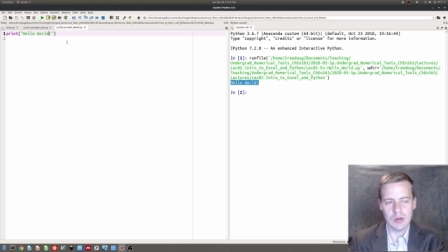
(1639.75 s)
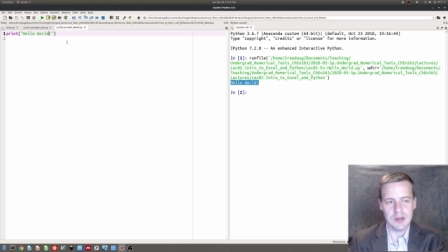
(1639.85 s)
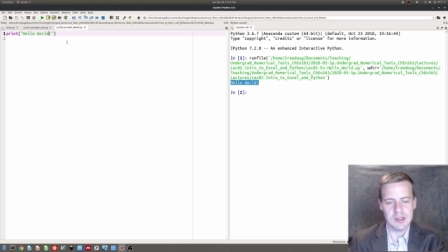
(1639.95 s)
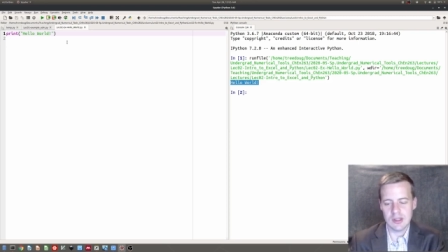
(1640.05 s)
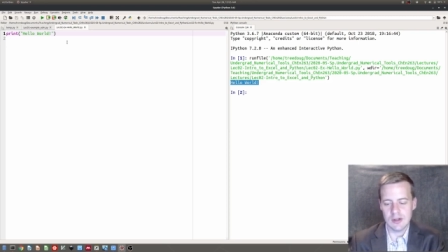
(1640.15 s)

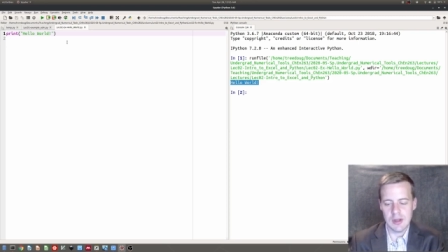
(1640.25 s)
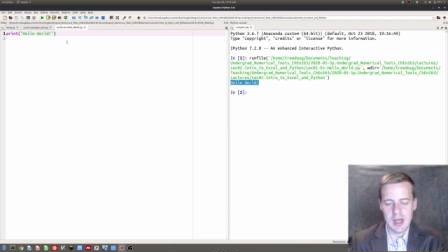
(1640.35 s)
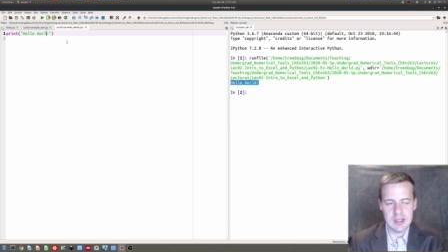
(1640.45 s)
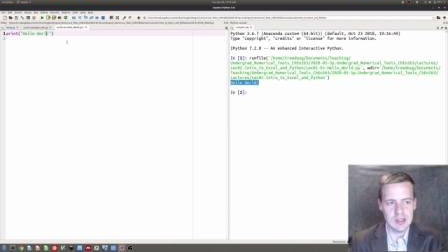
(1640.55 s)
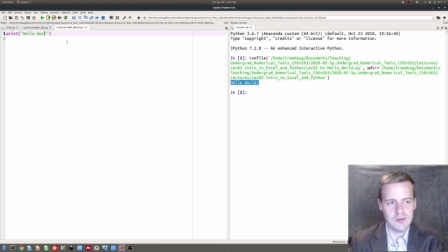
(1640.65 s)
is the
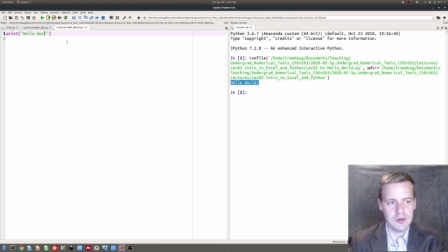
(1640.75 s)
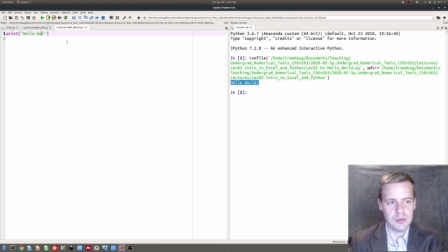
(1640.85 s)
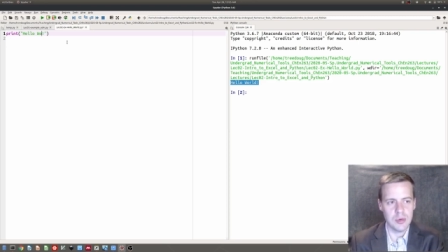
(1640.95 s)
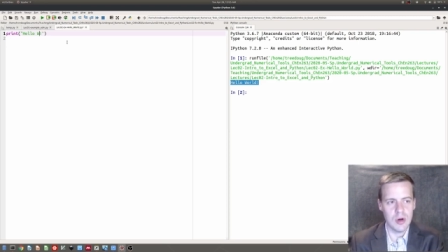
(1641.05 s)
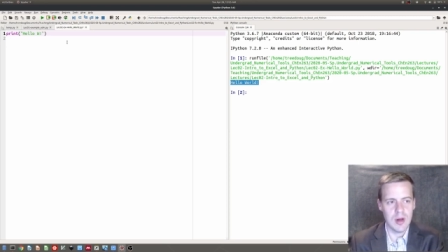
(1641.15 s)
classic first
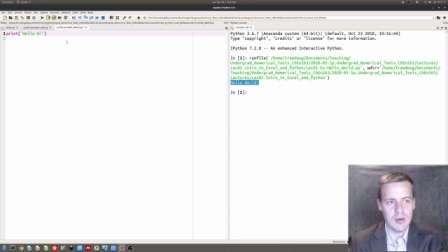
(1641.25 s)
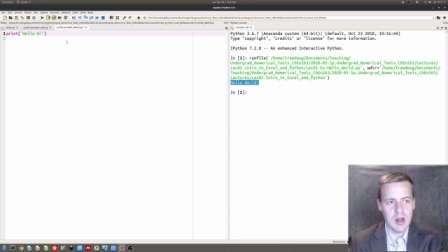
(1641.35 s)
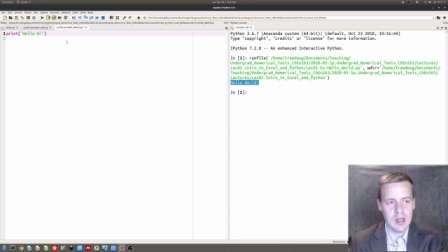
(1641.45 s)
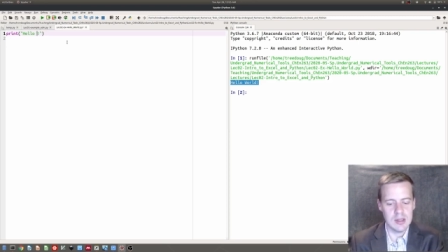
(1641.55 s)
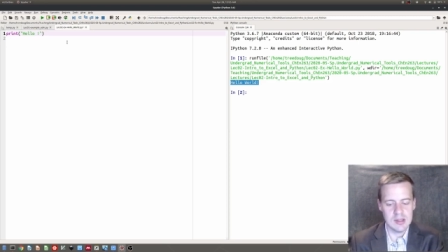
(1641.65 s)
program, but I
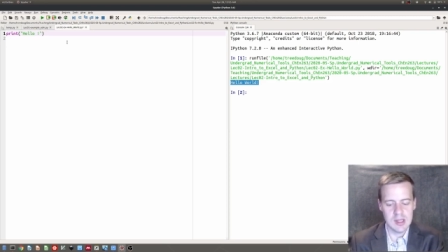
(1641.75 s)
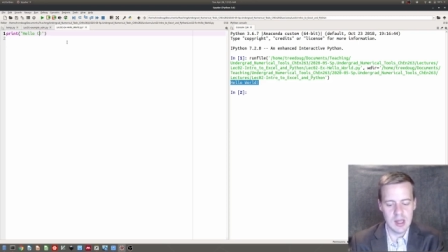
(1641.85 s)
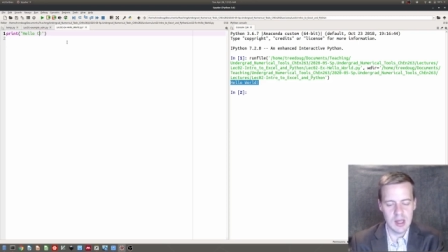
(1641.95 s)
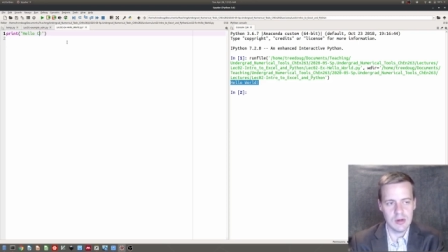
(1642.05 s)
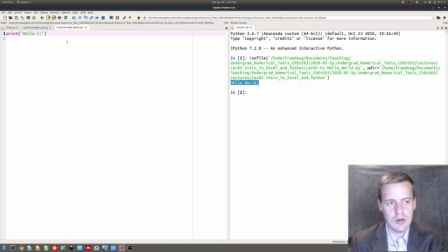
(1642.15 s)
can say
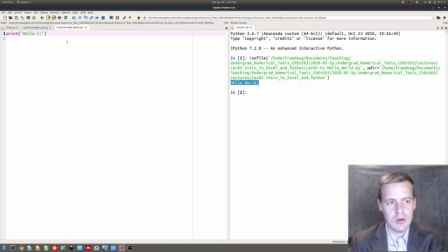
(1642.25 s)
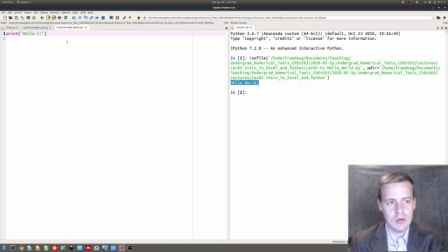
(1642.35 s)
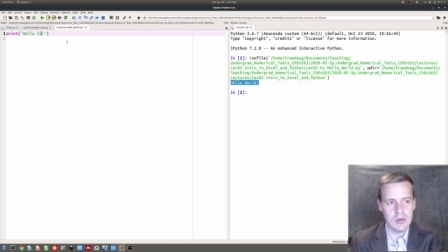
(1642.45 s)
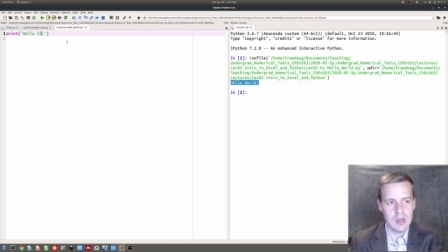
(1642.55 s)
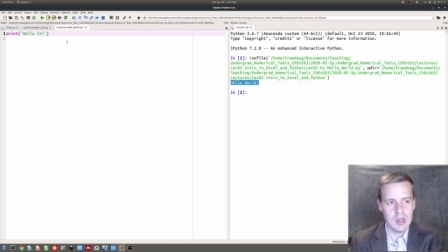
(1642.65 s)
hello
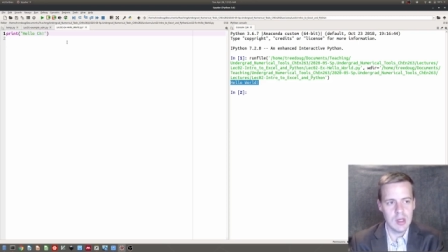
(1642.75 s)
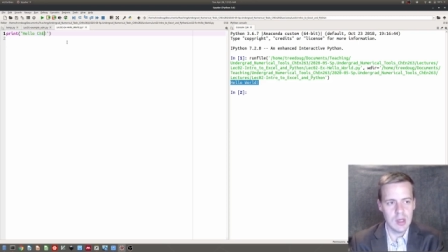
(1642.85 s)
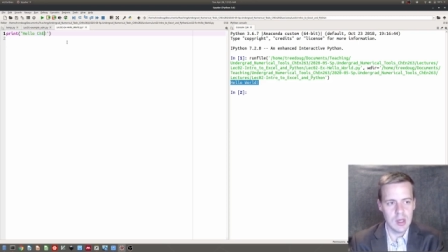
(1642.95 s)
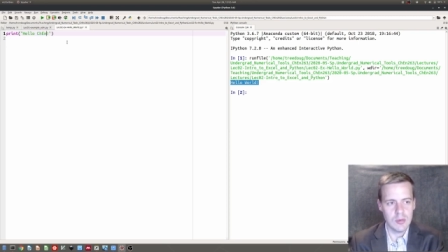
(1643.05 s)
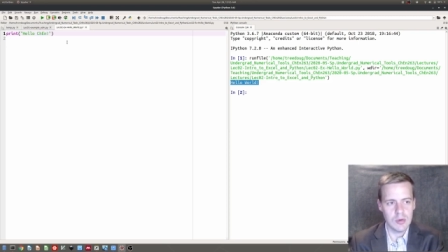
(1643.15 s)

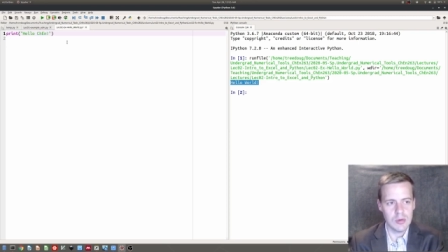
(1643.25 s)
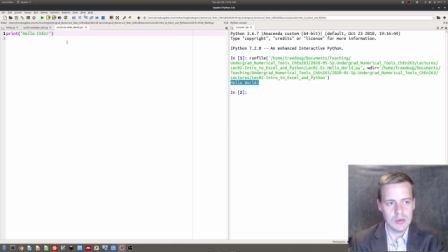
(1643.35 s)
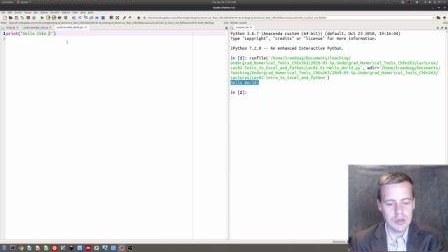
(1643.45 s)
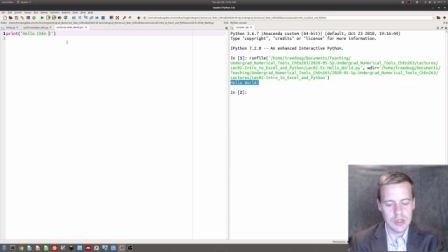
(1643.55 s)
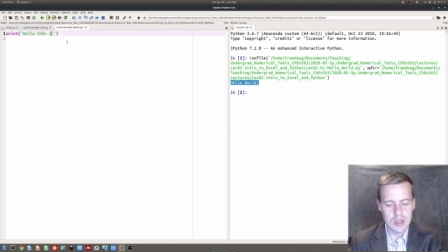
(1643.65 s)
chemical
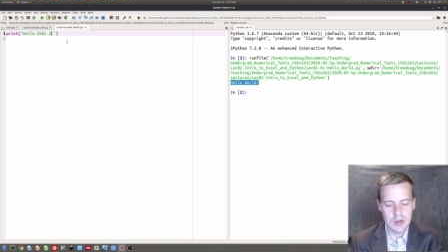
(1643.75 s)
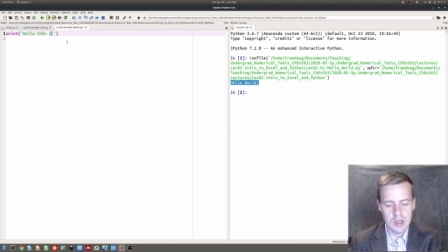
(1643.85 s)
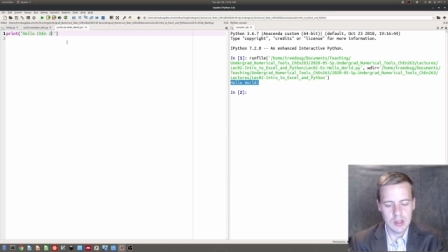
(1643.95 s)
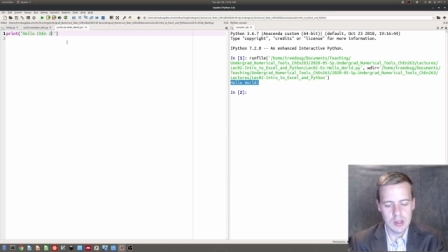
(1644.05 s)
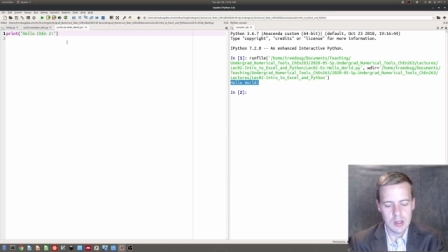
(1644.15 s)

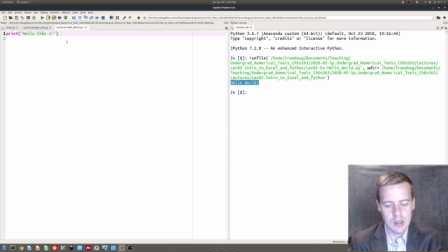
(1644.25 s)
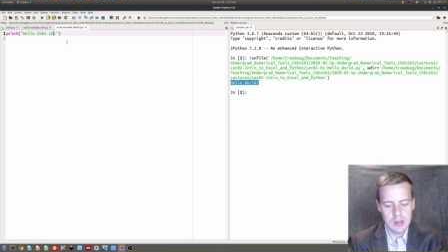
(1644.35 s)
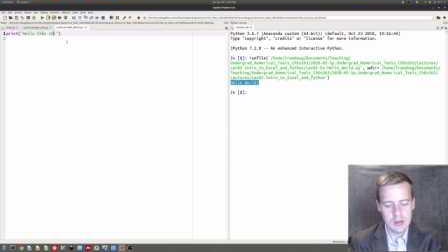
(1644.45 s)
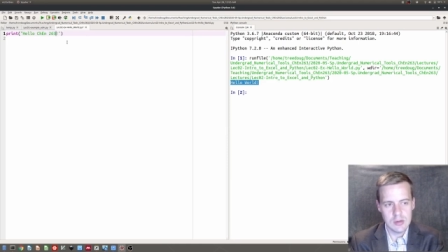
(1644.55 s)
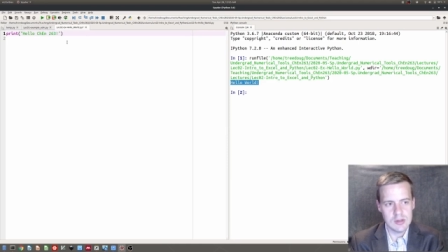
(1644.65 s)
engineering
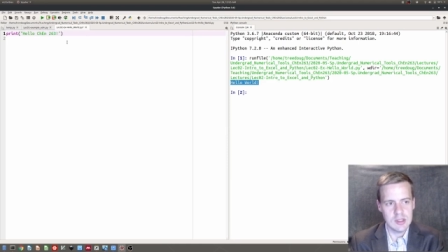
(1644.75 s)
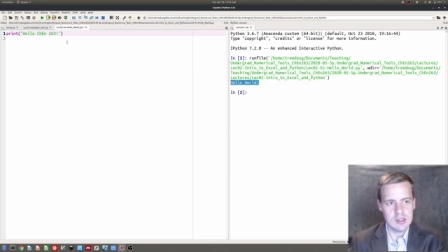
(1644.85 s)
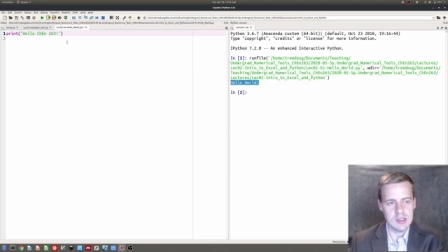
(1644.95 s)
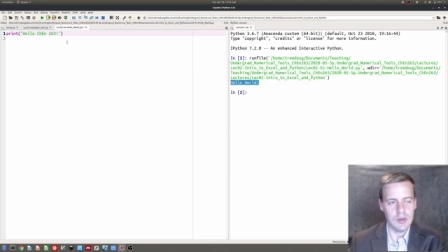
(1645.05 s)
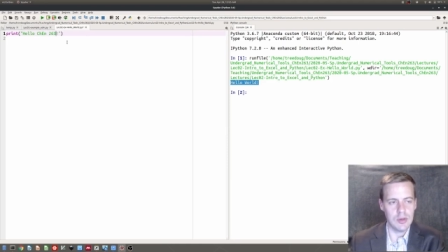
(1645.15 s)

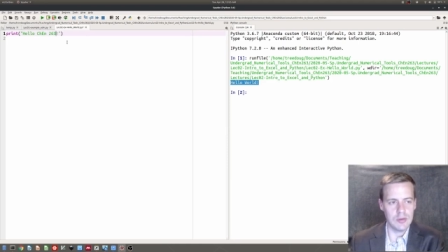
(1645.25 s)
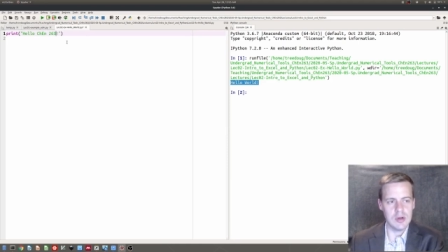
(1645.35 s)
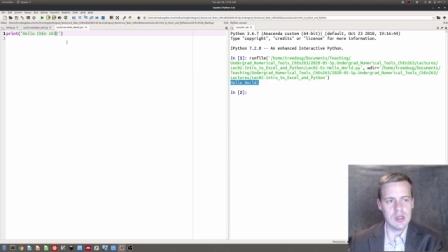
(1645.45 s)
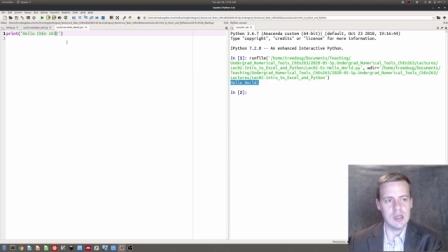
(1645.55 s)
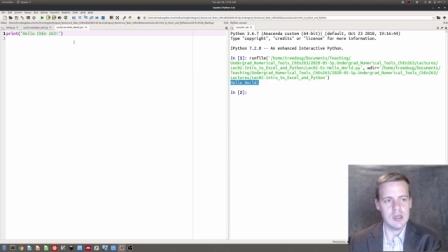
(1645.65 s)

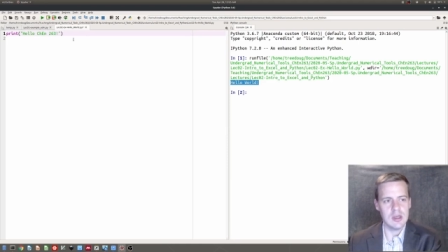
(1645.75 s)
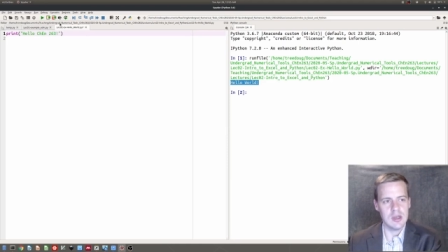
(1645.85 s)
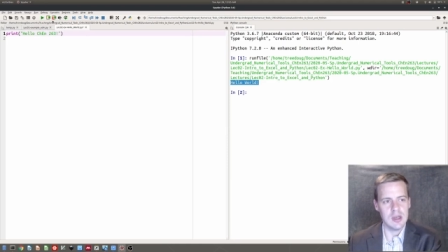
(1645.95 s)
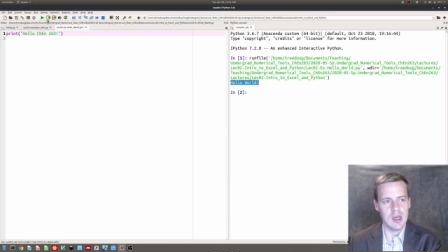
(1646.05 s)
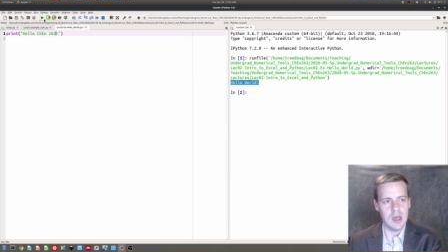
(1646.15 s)
263
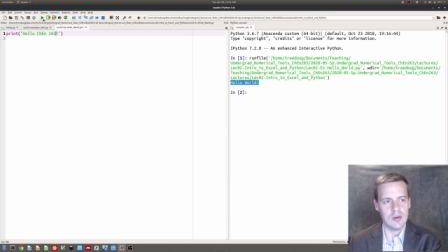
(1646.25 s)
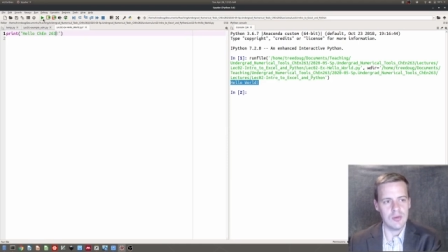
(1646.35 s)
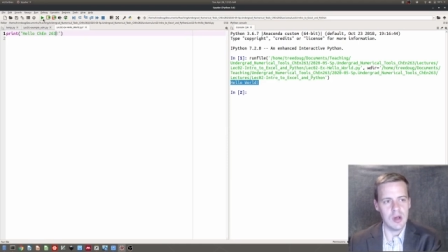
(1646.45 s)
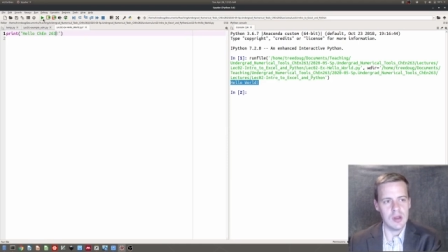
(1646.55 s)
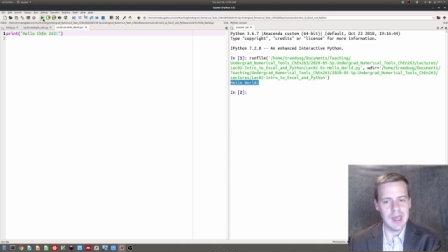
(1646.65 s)
and
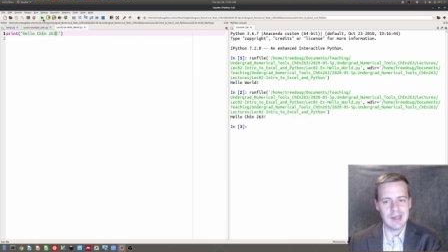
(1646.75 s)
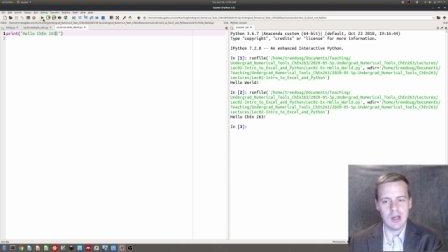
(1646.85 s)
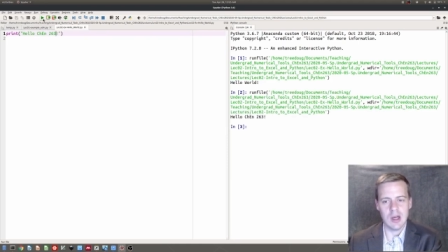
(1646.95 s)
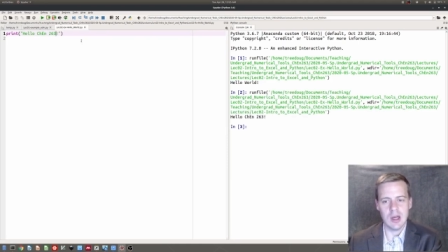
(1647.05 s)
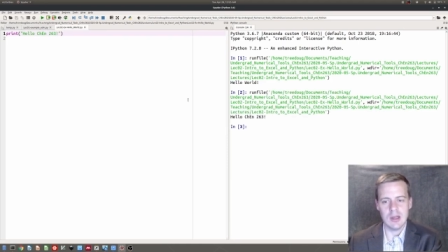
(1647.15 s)
run that
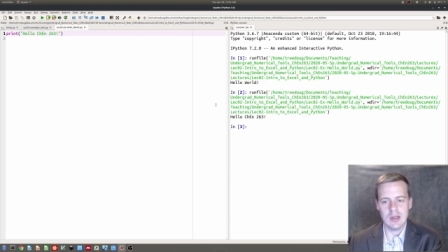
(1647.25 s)
guy,